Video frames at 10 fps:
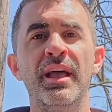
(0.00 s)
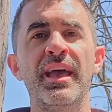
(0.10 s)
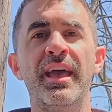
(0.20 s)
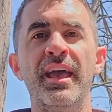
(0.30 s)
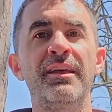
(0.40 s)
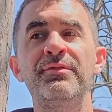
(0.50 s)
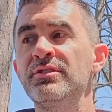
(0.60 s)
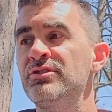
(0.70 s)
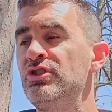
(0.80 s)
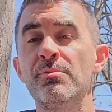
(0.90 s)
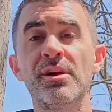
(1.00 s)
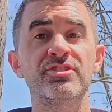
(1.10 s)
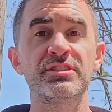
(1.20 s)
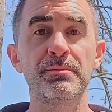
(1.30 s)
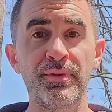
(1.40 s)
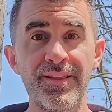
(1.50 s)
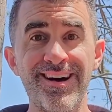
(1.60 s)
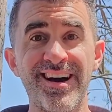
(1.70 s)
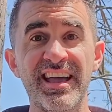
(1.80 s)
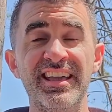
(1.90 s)
And if there's too much
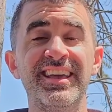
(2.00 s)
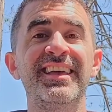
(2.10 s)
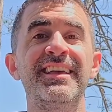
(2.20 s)
supply